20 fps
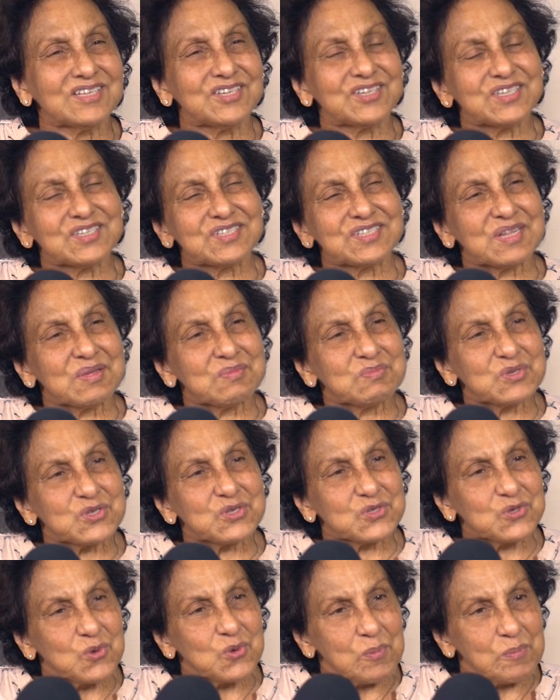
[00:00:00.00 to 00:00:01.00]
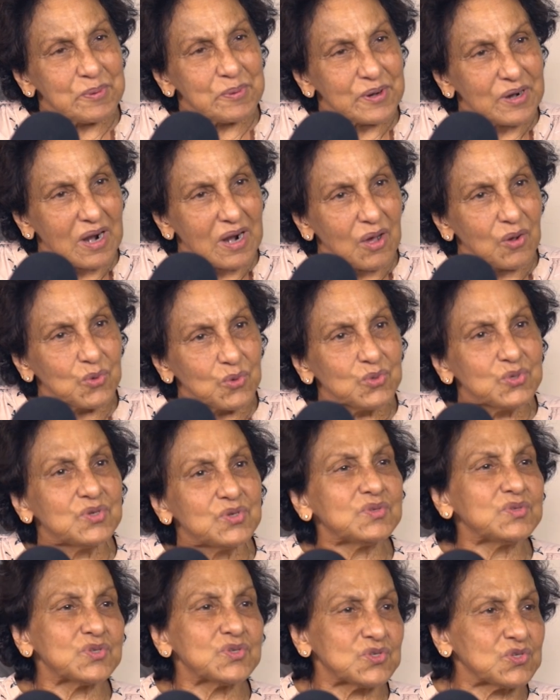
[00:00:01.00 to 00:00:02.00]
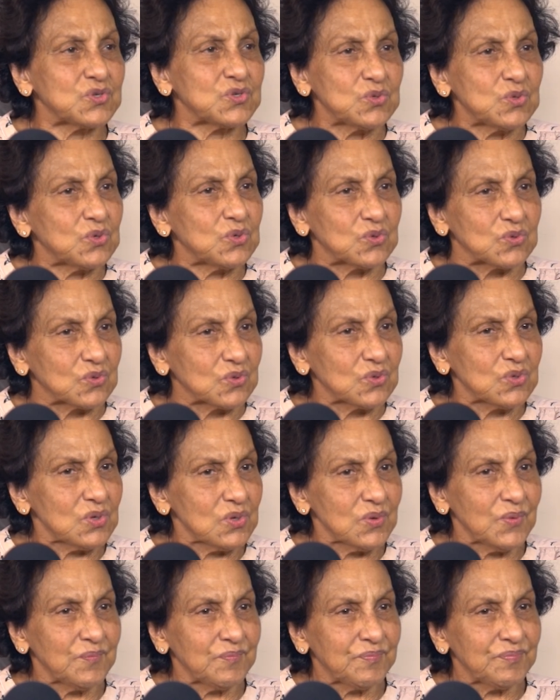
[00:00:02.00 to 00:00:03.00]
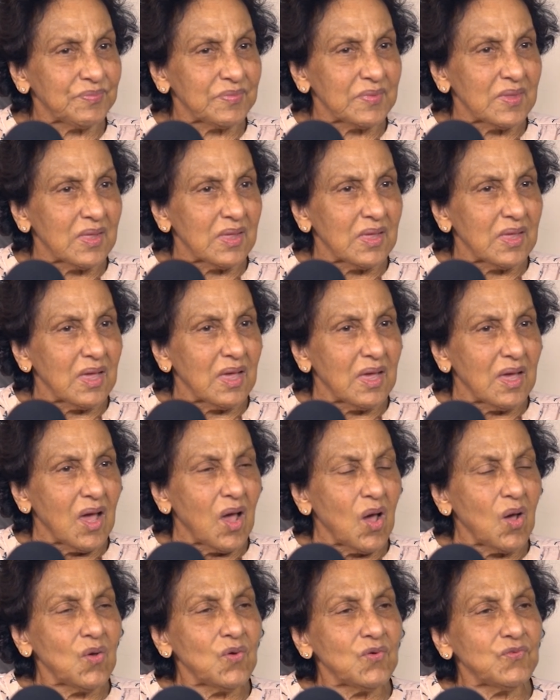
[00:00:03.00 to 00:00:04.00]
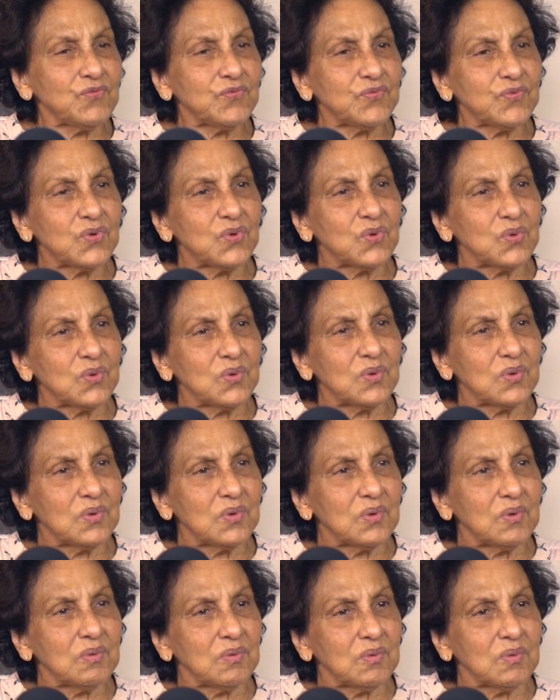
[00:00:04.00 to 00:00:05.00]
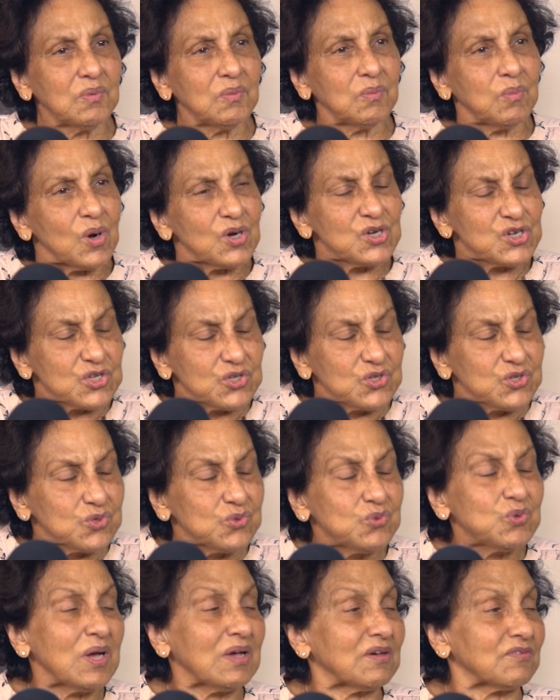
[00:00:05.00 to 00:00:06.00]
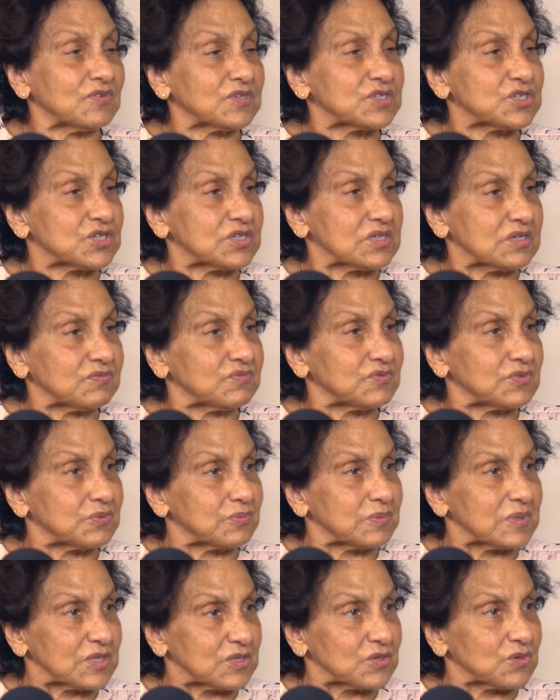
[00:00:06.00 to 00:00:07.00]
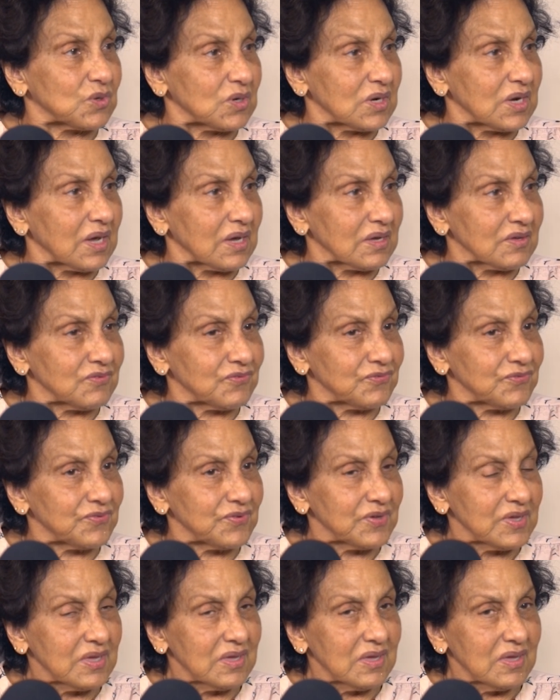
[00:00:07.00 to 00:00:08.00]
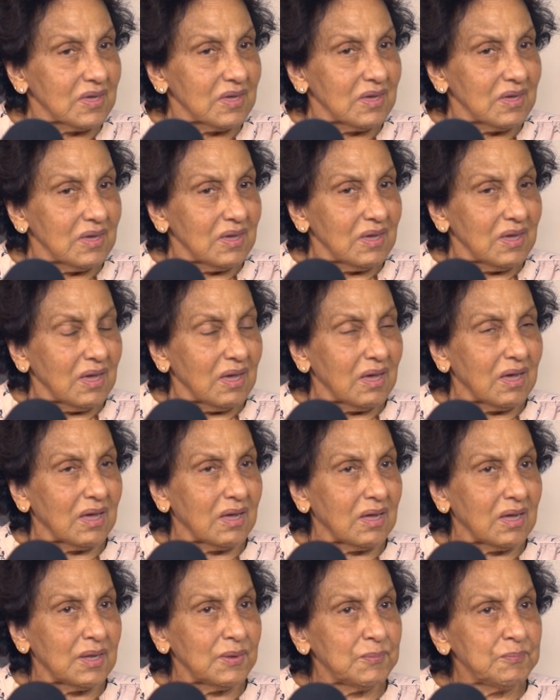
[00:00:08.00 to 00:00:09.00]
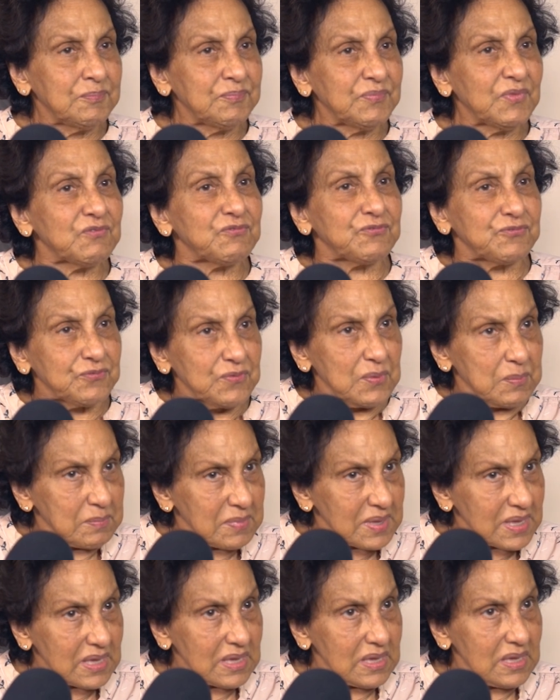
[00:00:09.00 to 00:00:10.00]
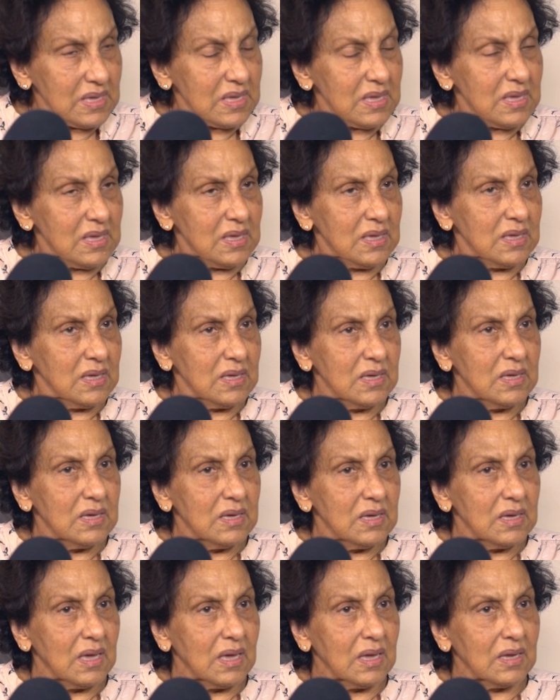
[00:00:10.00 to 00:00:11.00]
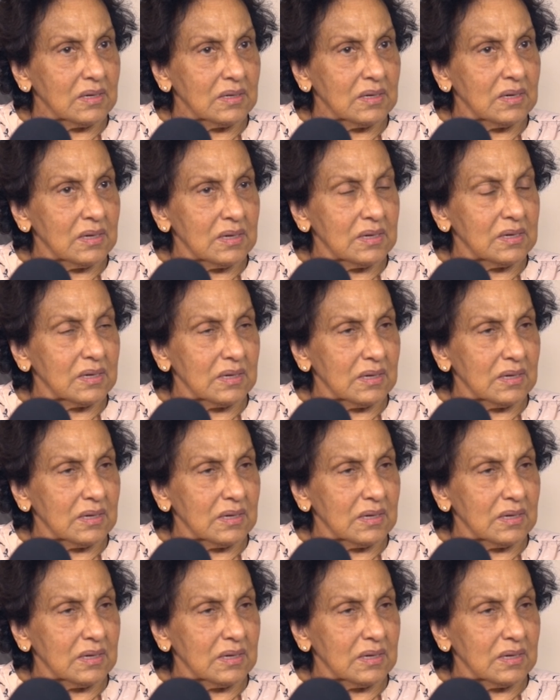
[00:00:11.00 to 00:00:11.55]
just am so proud, Sulo, of what you have achieved with your life. For me, and